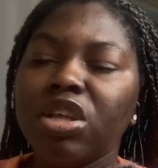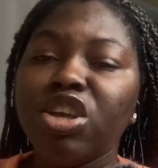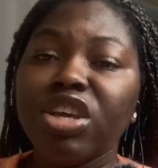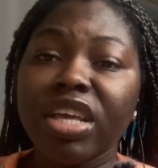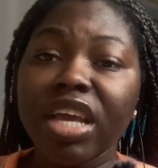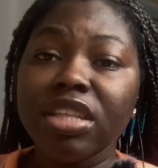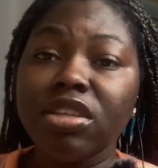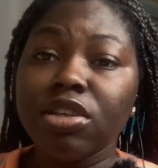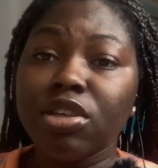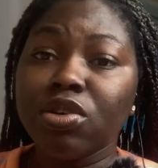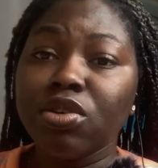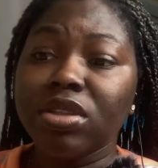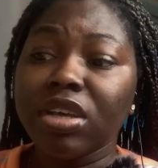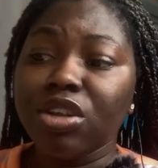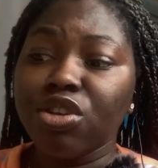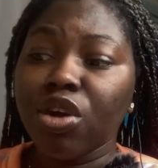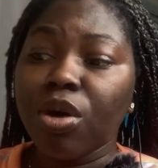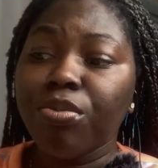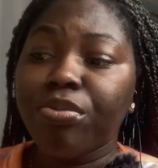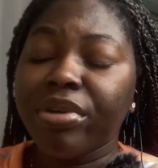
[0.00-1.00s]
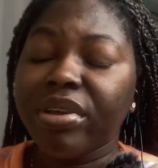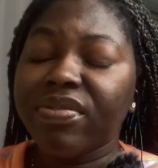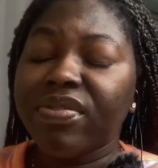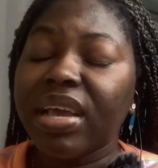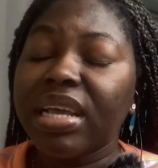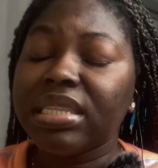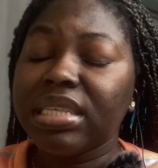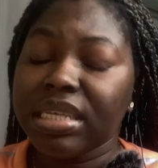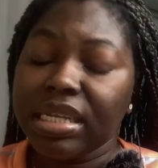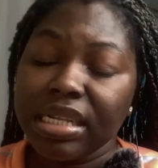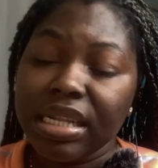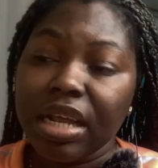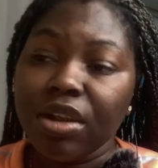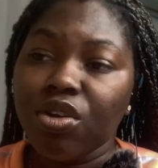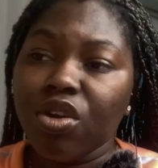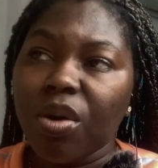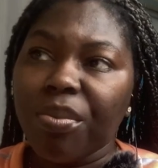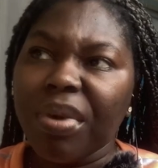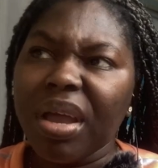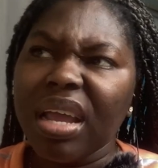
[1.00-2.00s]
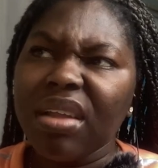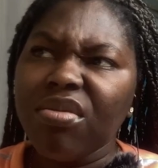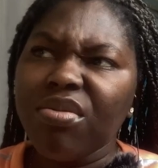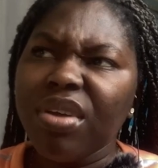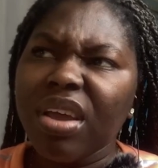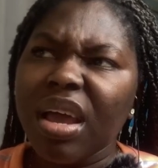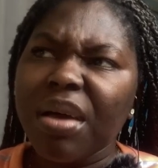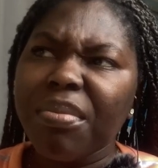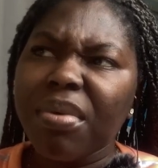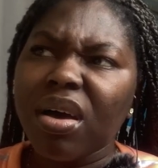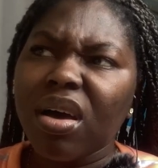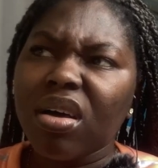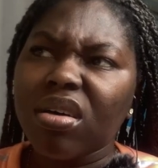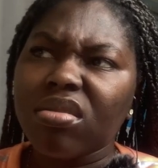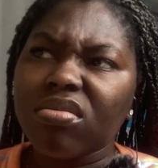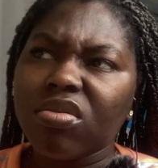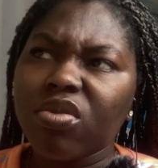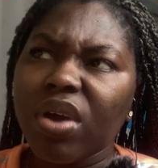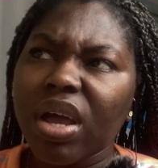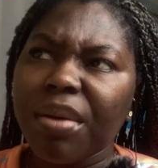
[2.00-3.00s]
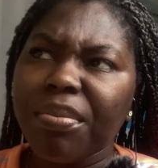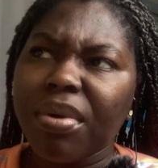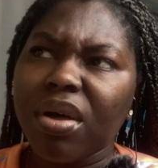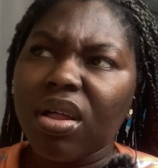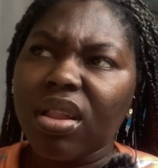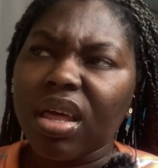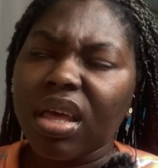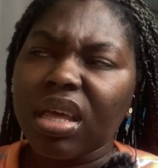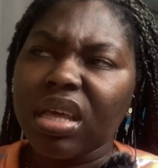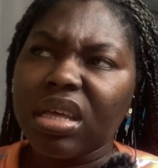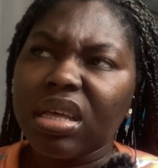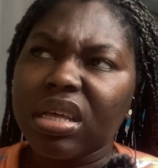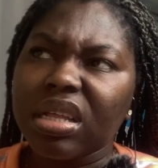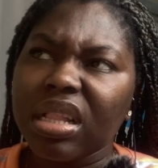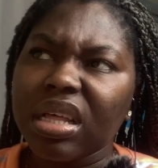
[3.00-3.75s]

you get to choose a dorm prefect in the dorm, and we are about we're about like,